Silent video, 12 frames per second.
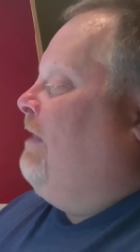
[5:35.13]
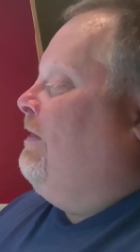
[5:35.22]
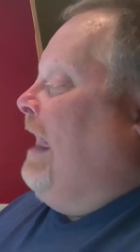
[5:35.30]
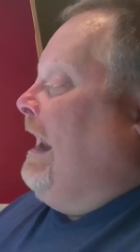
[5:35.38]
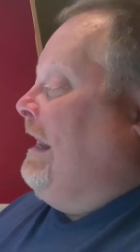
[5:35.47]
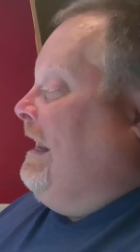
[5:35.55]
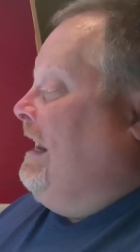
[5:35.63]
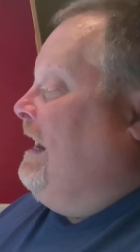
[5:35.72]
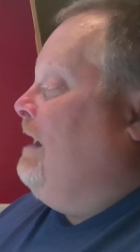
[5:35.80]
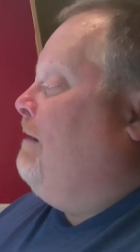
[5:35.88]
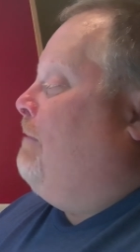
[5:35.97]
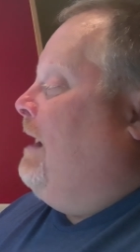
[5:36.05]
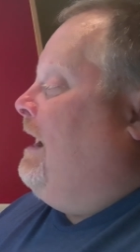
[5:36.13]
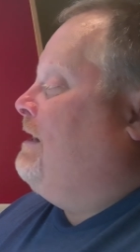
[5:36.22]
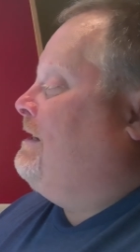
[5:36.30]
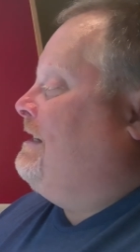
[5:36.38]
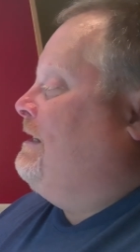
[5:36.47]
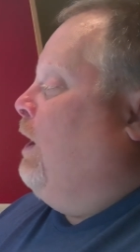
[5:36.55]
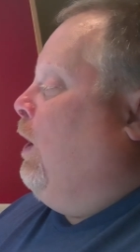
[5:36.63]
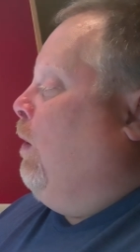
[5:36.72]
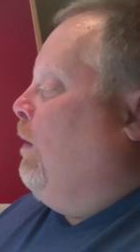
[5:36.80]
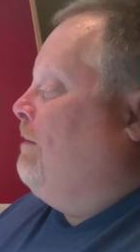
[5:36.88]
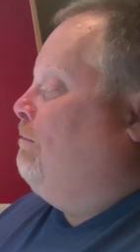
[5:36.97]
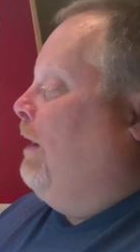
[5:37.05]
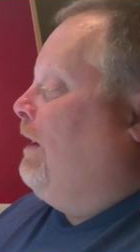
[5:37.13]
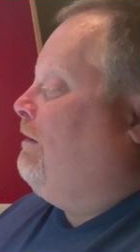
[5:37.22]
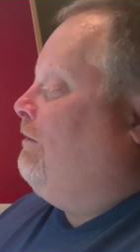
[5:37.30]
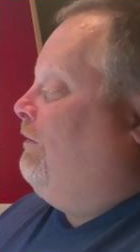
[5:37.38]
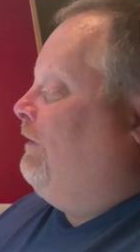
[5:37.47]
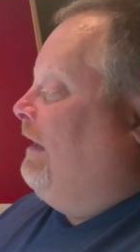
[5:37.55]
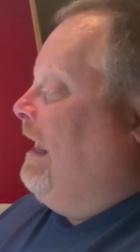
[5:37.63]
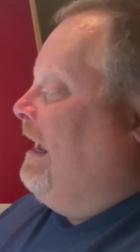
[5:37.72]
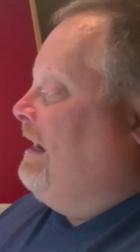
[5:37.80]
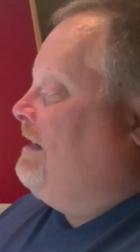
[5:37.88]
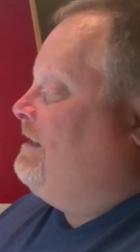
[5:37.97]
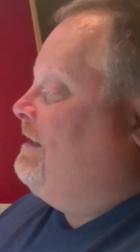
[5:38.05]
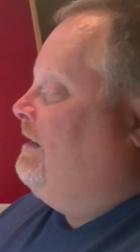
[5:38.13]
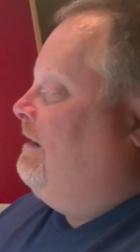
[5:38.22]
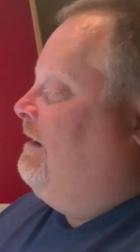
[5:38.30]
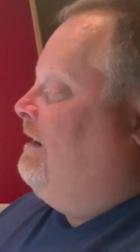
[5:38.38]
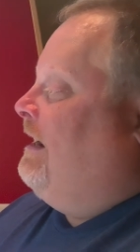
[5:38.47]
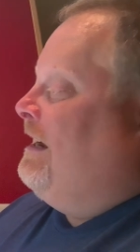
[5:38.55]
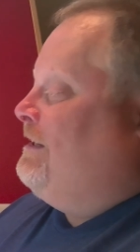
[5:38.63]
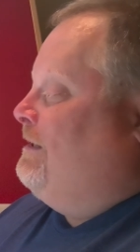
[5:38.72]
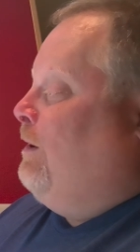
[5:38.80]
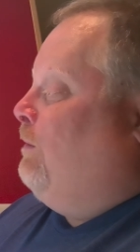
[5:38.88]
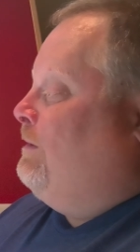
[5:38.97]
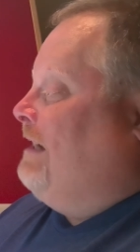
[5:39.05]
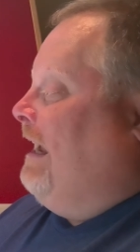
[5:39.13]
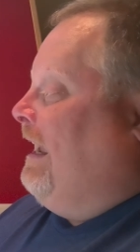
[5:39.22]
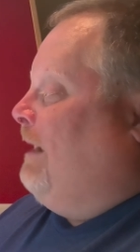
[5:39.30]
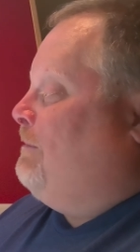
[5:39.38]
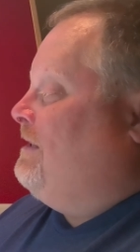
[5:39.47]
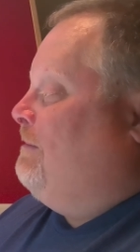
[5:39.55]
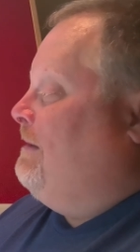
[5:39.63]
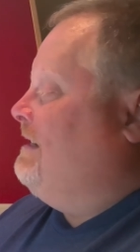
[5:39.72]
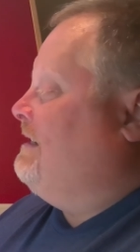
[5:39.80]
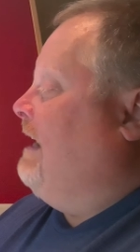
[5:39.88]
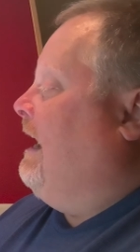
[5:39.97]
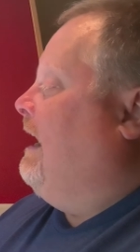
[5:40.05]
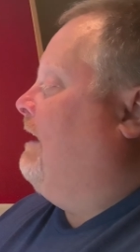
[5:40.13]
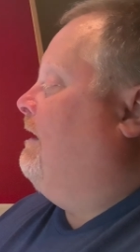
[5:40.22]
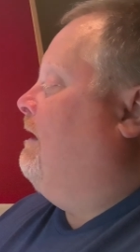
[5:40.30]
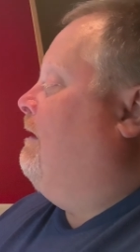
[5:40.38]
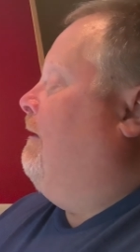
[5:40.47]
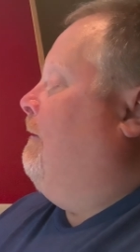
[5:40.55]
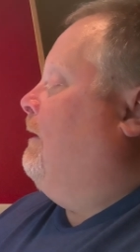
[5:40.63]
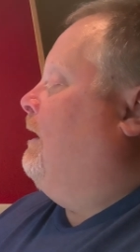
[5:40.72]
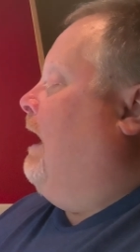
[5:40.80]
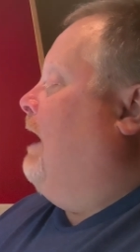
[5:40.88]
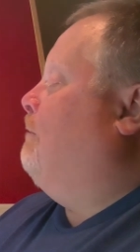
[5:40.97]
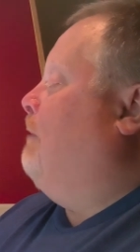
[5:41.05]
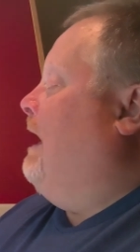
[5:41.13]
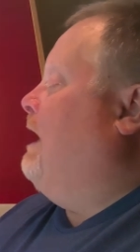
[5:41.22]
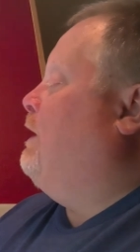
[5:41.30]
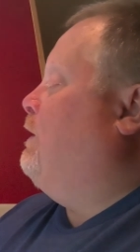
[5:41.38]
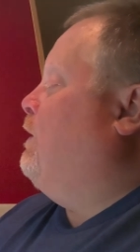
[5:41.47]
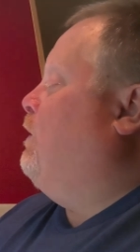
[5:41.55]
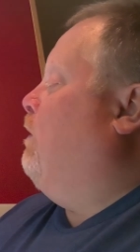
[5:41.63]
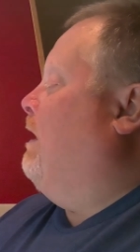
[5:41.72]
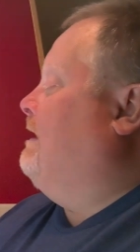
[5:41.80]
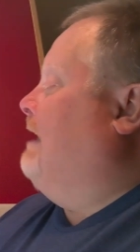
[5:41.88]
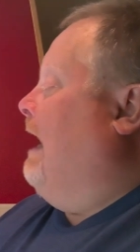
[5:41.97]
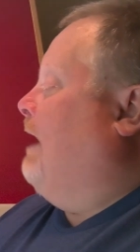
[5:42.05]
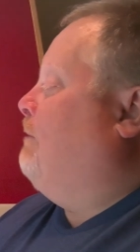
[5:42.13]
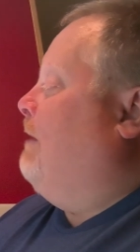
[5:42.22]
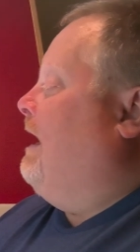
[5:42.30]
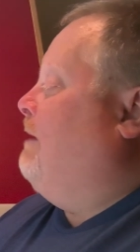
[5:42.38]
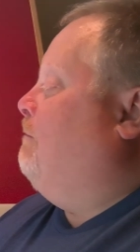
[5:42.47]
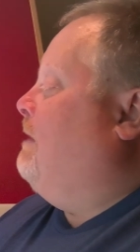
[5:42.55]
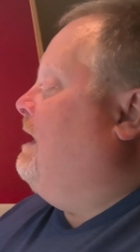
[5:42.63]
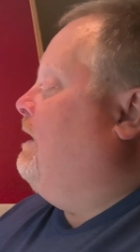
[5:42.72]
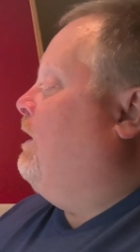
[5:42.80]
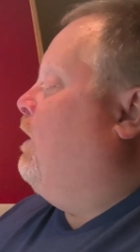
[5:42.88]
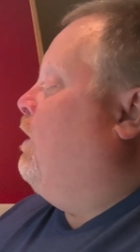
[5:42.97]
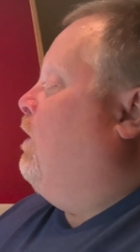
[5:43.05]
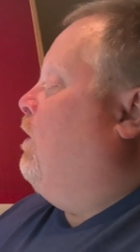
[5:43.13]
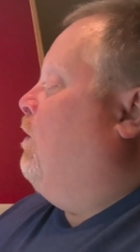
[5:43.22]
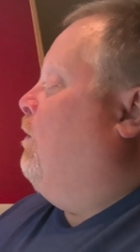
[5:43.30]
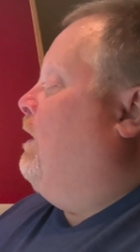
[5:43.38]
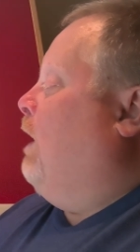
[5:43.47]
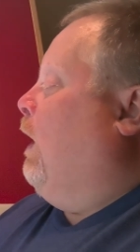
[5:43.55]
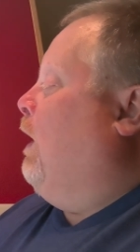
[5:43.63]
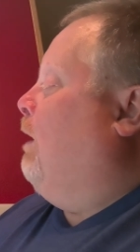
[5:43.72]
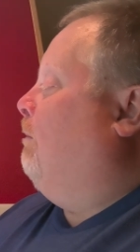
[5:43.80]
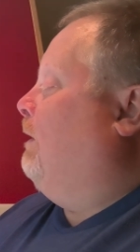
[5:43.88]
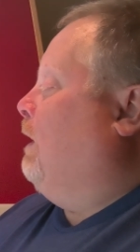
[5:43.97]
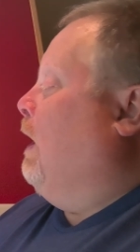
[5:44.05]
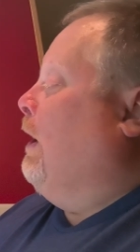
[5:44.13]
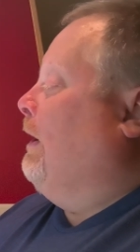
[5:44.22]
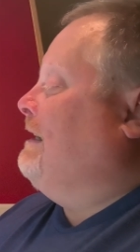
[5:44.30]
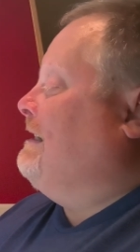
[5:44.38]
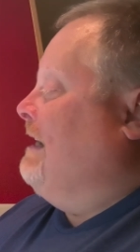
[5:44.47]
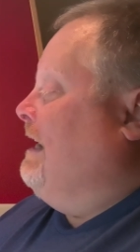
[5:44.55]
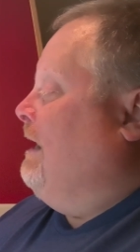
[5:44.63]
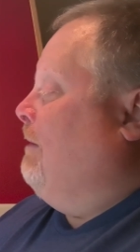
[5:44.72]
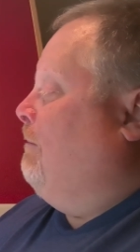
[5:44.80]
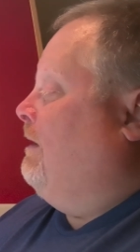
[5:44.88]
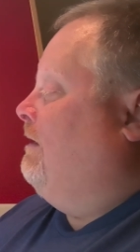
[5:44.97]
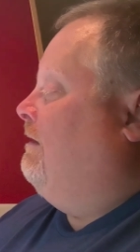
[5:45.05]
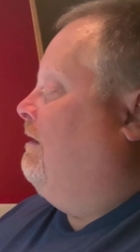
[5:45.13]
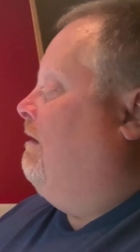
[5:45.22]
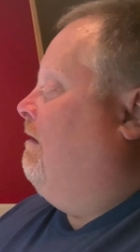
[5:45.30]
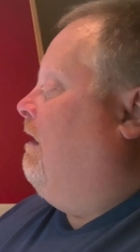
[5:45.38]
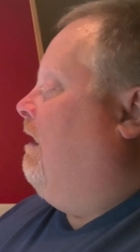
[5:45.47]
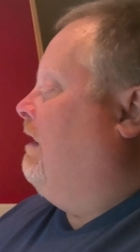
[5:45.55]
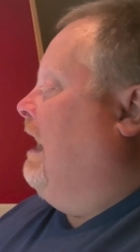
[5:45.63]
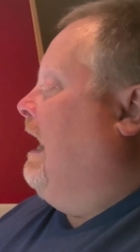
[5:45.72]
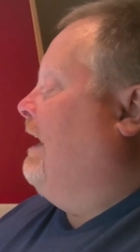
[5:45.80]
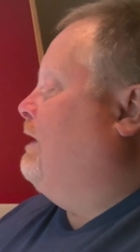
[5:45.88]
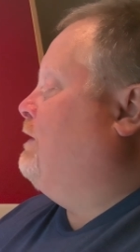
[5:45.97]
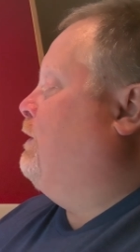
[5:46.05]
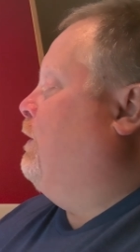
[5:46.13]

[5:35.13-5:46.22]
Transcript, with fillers: that he made snow and butterflies. It's no time to be sad. God made you and God made me. We all belong to him. Our God is